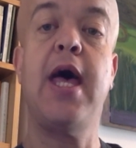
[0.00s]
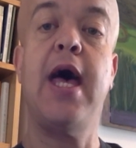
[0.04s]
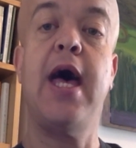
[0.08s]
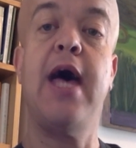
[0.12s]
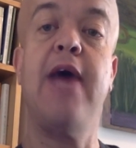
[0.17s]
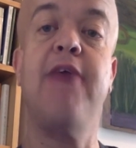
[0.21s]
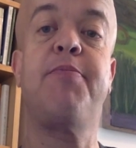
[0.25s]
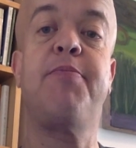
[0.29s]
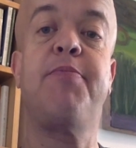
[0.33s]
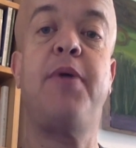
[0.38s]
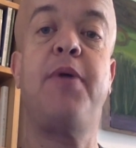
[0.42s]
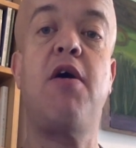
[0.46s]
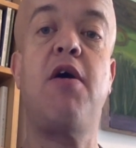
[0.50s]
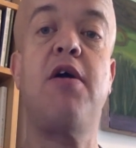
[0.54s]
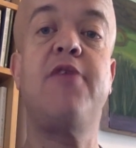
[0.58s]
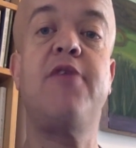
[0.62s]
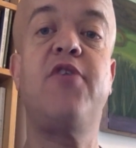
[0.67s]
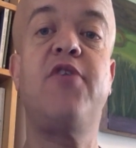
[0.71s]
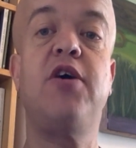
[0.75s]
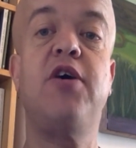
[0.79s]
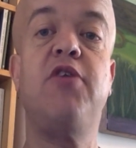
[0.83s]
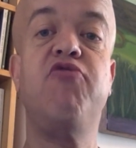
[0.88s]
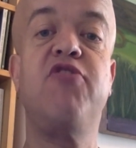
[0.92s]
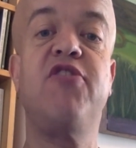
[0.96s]
As part of
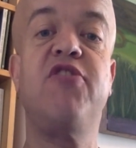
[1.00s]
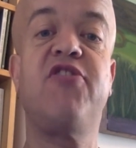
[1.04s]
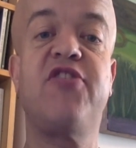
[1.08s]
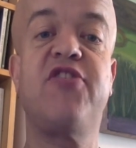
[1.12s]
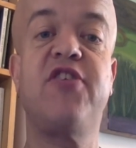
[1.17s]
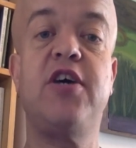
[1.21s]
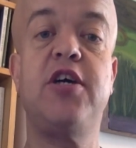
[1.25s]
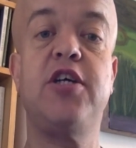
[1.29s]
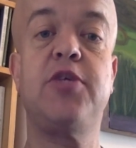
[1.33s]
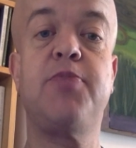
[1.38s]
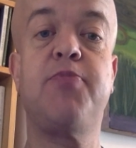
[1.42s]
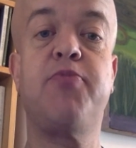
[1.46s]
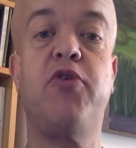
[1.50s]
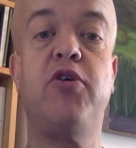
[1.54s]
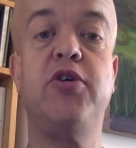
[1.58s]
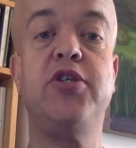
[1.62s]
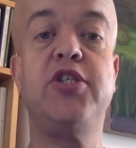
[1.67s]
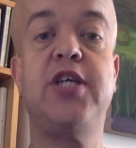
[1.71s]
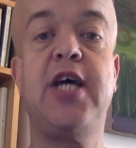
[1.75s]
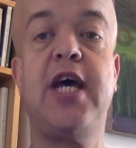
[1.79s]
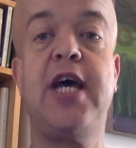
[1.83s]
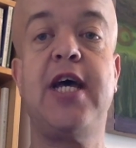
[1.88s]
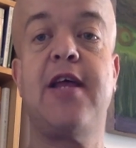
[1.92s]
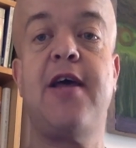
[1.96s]
a research
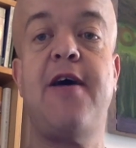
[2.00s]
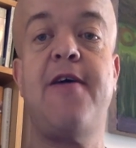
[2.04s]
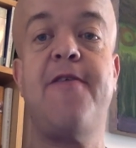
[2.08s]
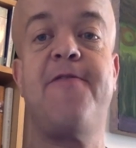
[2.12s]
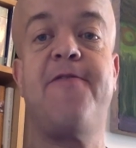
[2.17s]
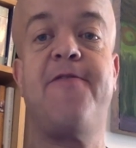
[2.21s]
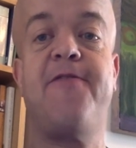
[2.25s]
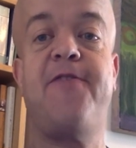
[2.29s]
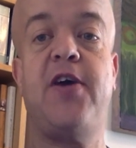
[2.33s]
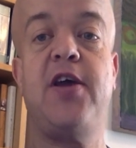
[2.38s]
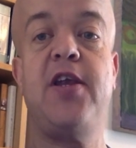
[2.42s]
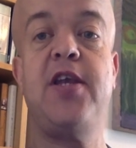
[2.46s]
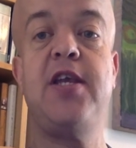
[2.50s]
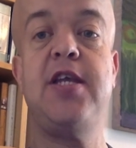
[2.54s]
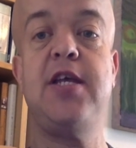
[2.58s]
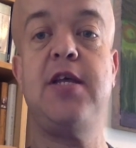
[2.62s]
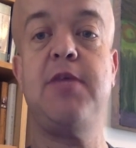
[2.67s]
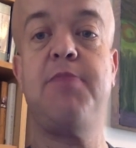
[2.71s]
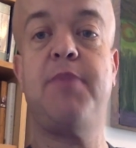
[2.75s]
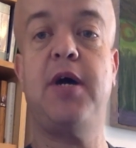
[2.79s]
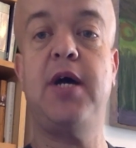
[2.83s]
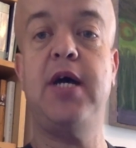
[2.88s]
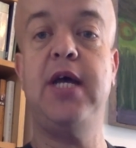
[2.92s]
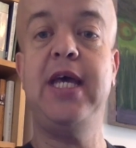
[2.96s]
project
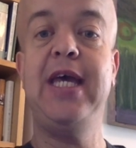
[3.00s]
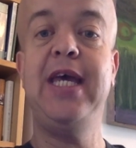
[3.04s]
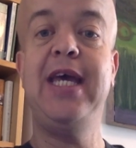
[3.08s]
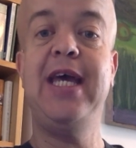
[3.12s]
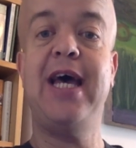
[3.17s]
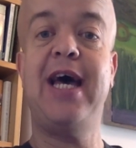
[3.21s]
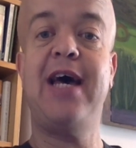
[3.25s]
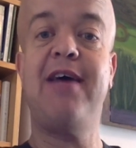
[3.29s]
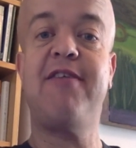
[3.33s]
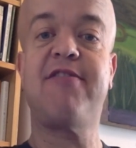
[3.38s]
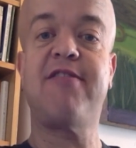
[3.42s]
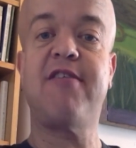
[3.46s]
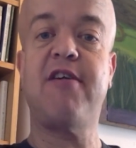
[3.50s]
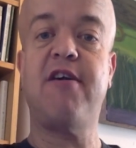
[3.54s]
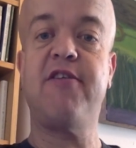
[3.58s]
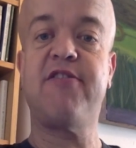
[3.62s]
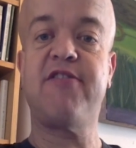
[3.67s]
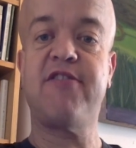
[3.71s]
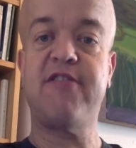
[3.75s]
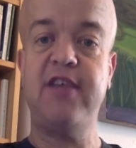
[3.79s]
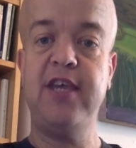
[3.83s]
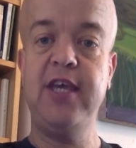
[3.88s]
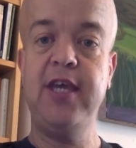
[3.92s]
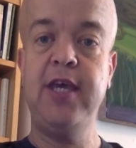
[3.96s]
funded by
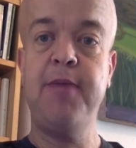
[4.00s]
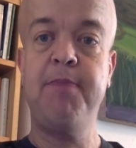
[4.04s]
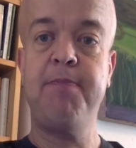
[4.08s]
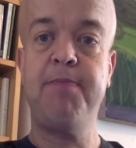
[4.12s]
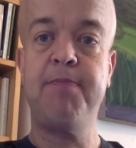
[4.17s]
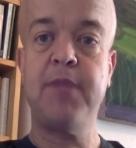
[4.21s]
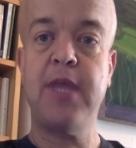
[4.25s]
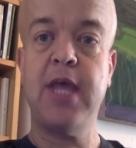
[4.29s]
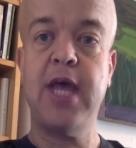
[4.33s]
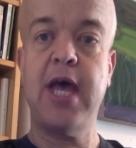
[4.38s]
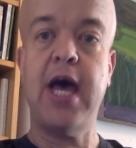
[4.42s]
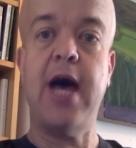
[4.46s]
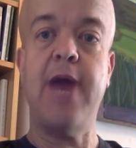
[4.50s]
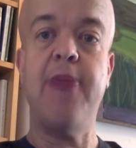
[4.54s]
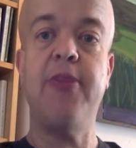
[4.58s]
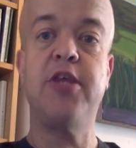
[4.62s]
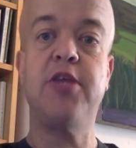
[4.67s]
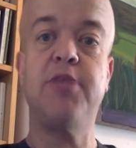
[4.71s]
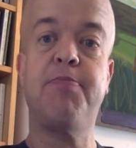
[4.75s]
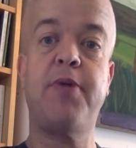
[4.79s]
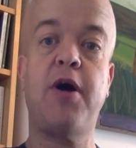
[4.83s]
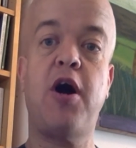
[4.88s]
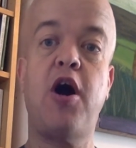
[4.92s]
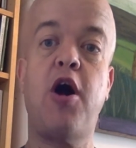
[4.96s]
ESRC and the
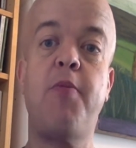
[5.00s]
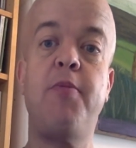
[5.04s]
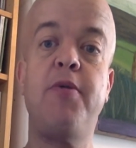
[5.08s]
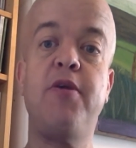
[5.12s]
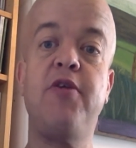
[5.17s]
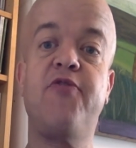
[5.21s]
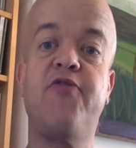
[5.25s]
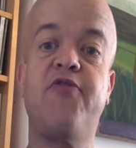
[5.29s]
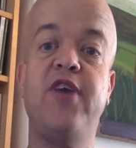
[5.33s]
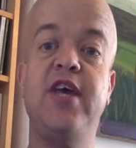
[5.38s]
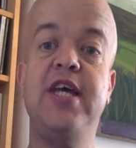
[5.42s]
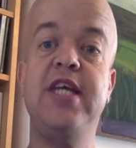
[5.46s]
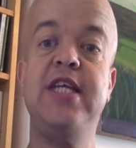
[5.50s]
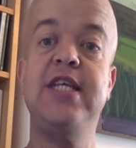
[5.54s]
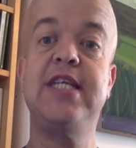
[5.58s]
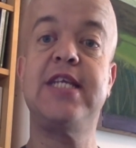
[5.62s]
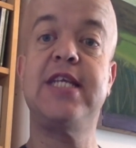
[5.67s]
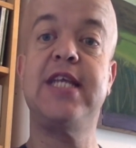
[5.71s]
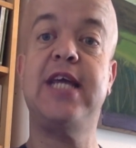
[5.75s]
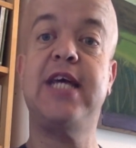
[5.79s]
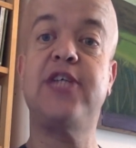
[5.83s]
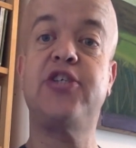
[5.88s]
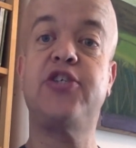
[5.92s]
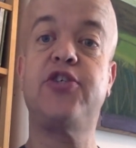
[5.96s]
Department for
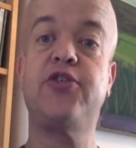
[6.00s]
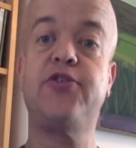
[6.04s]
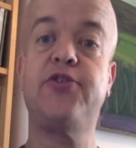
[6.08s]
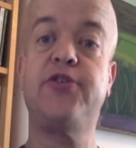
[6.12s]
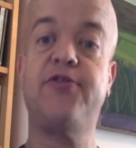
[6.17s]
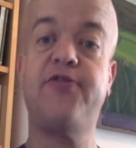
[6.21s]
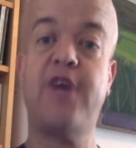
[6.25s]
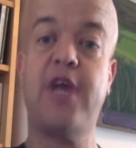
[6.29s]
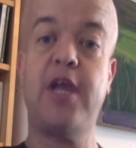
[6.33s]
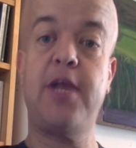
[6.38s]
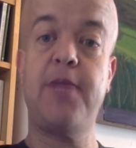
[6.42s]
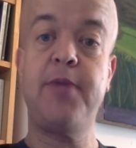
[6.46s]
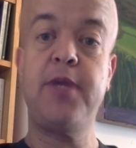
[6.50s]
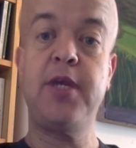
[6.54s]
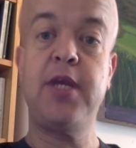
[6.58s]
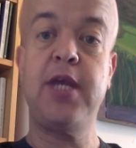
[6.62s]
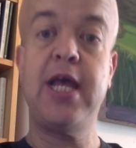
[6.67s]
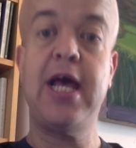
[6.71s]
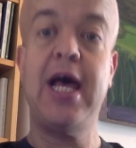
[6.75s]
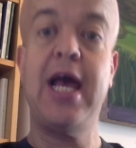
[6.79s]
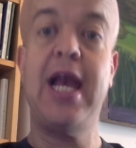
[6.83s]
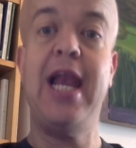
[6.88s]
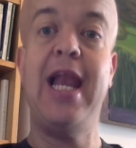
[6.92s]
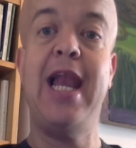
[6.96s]
International Development,
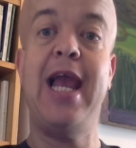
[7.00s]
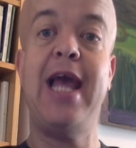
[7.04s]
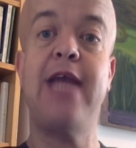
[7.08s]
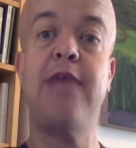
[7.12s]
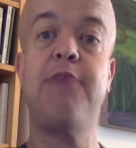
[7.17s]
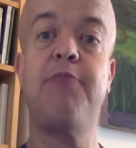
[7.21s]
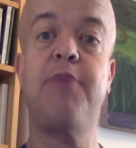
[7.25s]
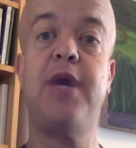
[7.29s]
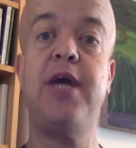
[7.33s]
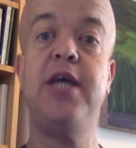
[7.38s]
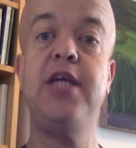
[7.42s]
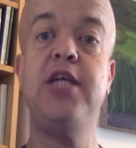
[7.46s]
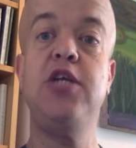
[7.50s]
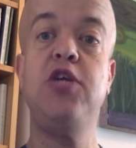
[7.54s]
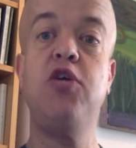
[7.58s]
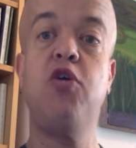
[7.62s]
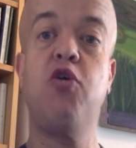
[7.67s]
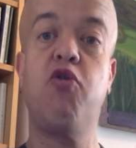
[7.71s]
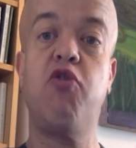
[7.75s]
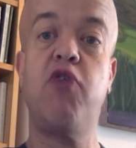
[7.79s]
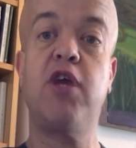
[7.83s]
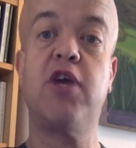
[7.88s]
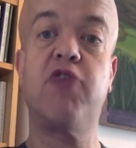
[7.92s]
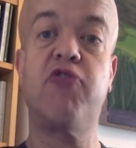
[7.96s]
led by
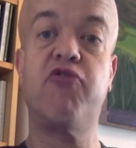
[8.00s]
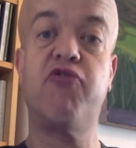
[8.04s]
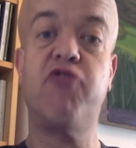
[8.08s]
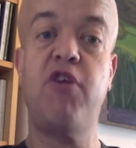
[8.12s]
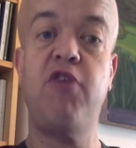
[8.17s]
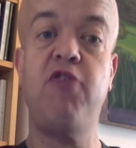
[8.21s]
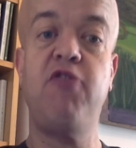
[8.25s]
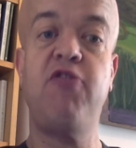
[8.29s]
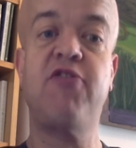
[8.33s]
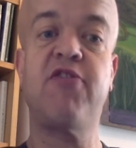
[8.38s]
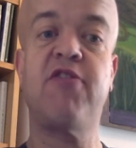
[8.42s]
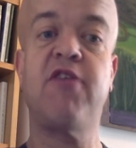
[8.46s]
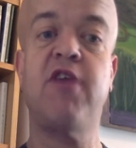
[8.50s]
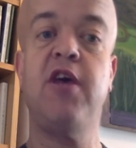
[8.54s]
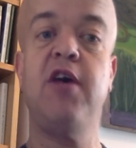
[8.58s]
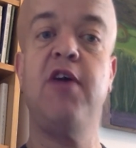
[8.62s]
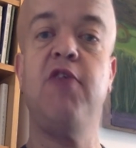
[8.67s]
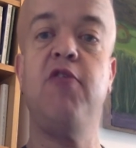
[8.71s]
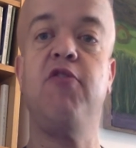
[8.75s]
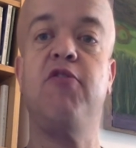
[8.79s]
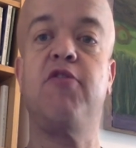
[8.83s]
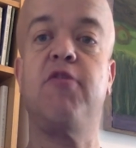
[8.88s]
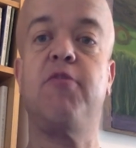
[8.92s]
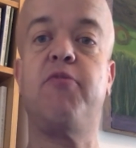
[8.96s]
Nora Gross,
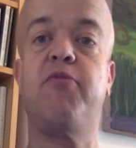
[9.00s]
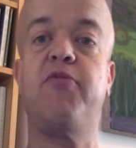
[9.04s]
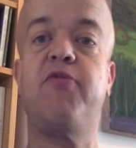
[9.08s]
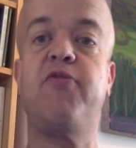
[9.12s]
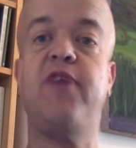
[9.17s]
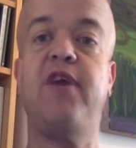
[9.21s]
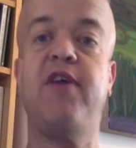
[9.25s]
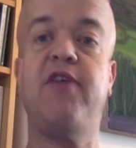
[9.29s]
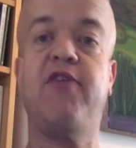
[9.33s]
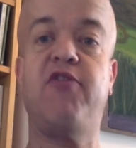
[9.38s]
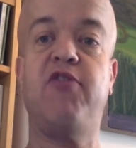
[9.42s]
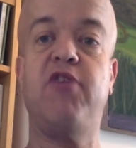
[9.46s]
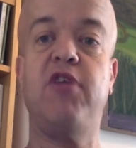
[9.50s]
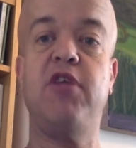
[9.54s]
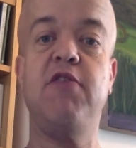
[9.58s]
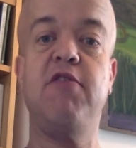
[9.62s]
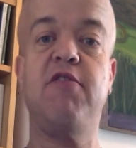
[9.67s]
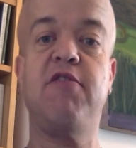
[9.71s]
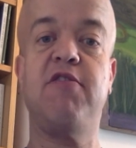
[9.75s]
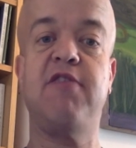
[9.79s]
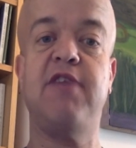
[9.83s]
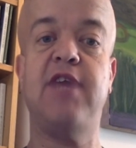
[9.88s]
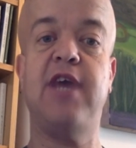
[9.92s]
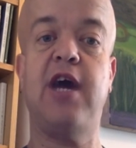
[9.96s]
who's a professor at
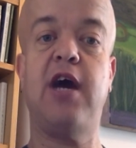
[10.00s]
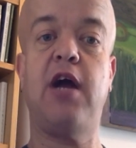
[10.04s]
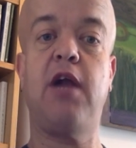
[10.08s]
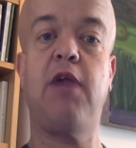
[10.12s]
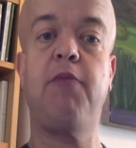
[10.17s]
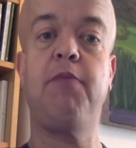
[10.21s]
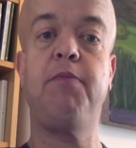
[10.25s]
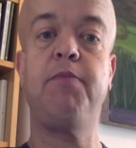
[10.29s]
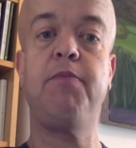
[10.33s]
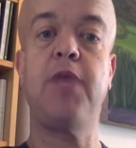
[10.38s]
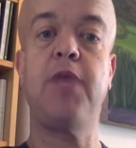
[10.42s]
UCL,